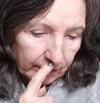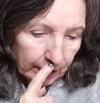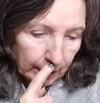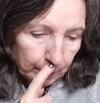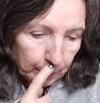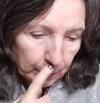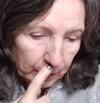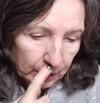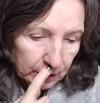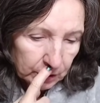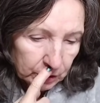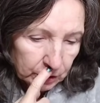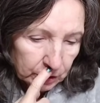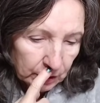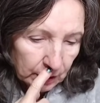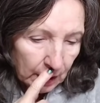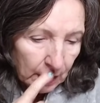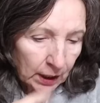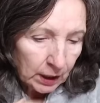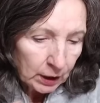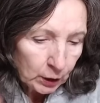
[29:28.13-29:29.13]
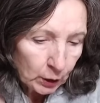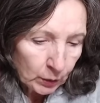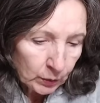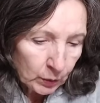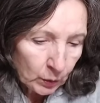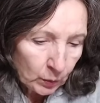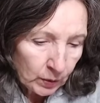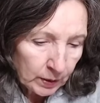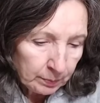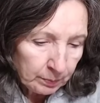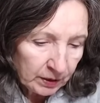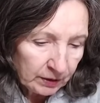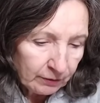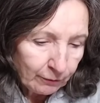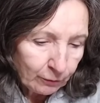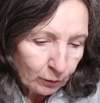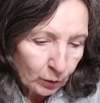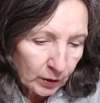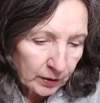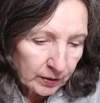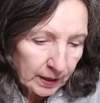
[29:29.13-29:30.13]
vibration. No, the one
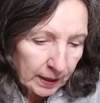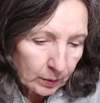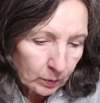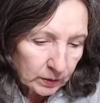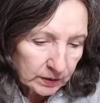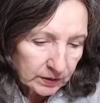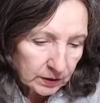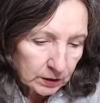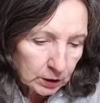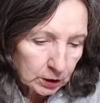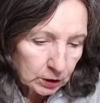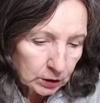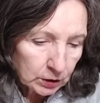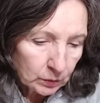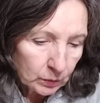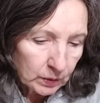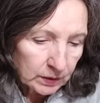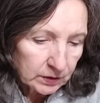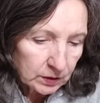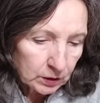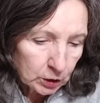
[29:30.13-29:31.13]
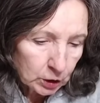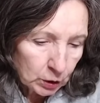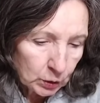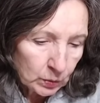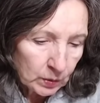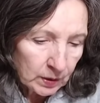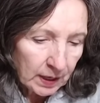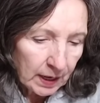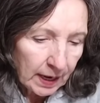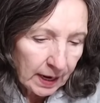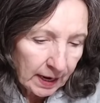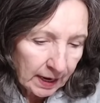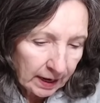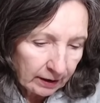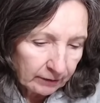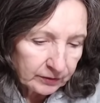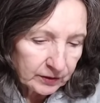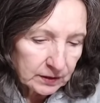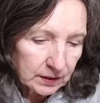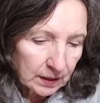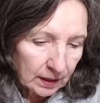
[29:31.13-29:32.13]
before that was, an, was a two and a
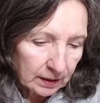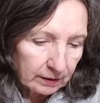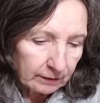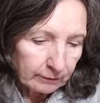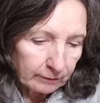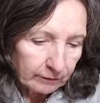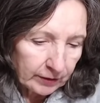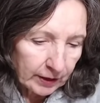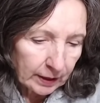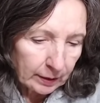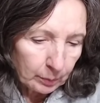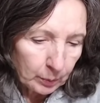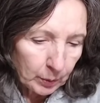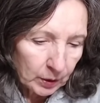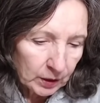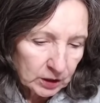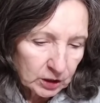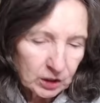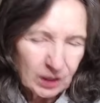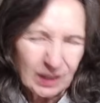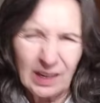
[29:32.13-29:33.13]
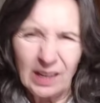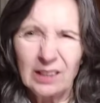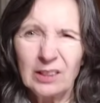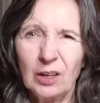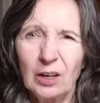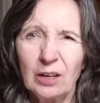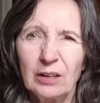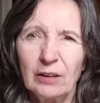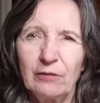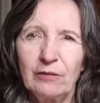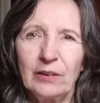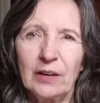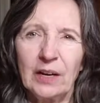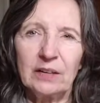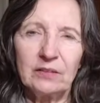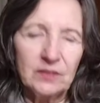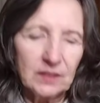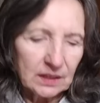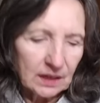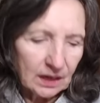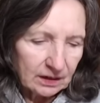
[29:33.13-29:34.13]
half second vibration. I thought a
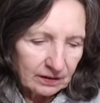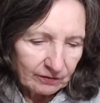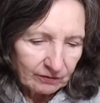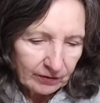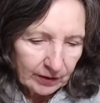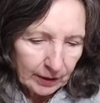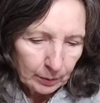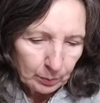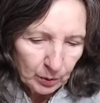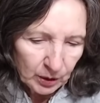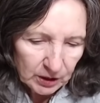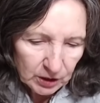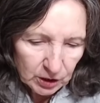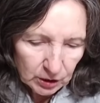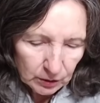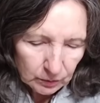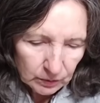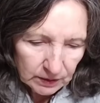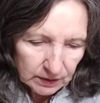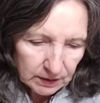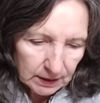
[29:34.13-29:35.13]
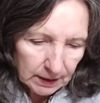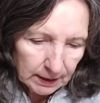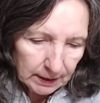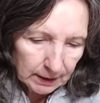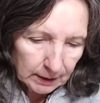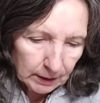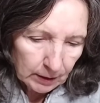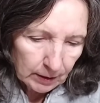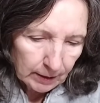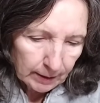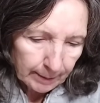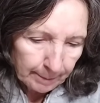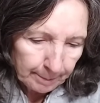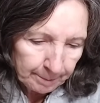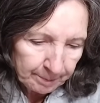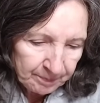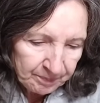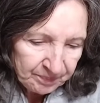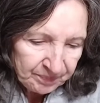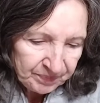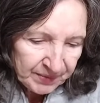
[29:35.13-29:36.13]
five second vibration was kind of long.
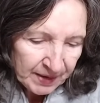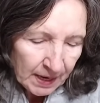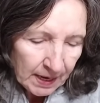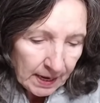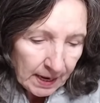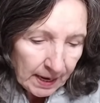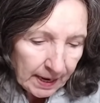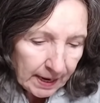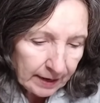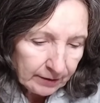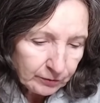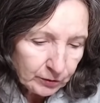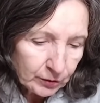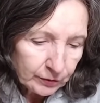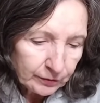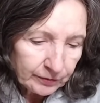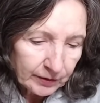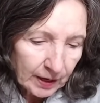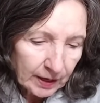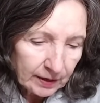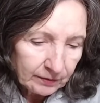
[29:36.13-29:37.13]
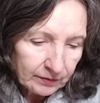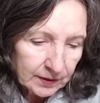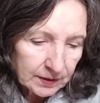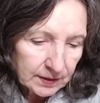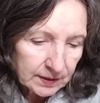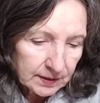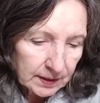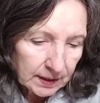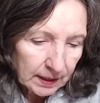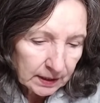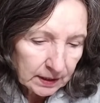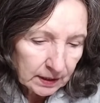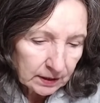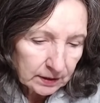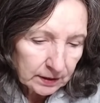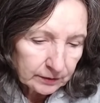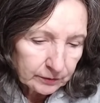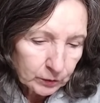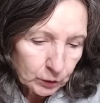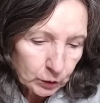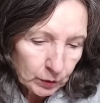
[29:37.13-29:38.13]
After five
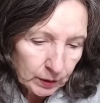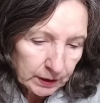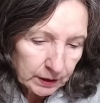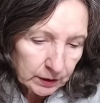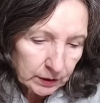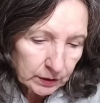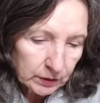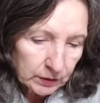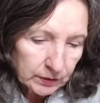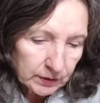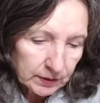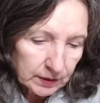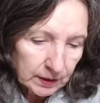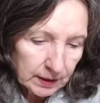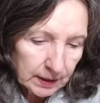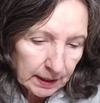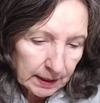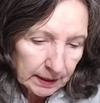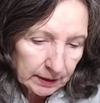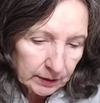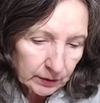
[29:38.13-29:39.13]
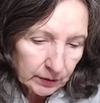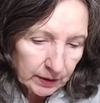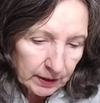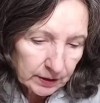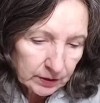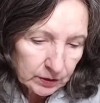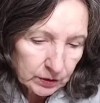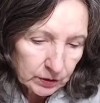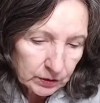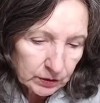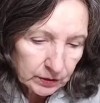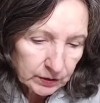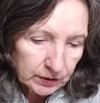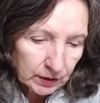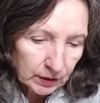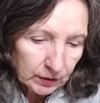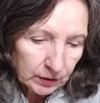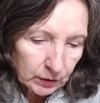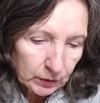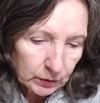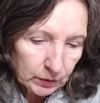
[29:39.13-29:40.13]
consecutive triggers, the collar enters
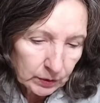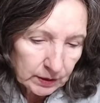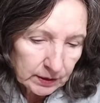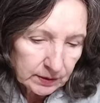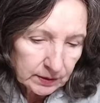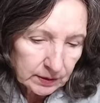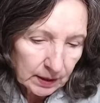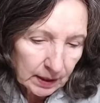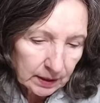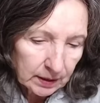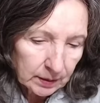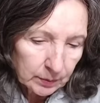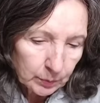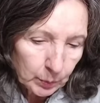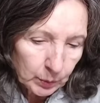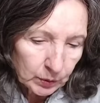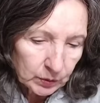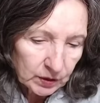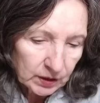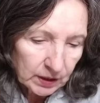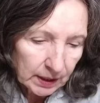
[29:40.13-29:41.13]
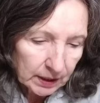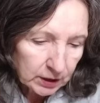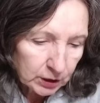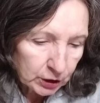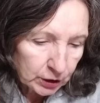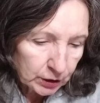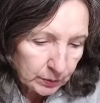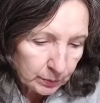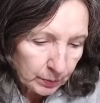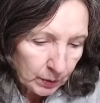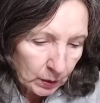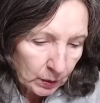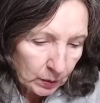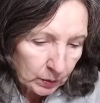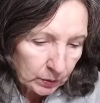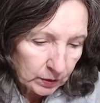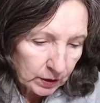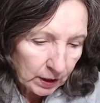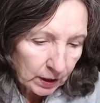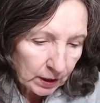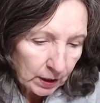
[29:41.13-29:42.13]
a 30 second protection
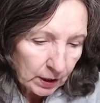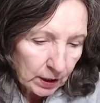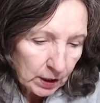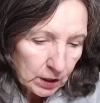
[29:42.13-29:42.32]
mode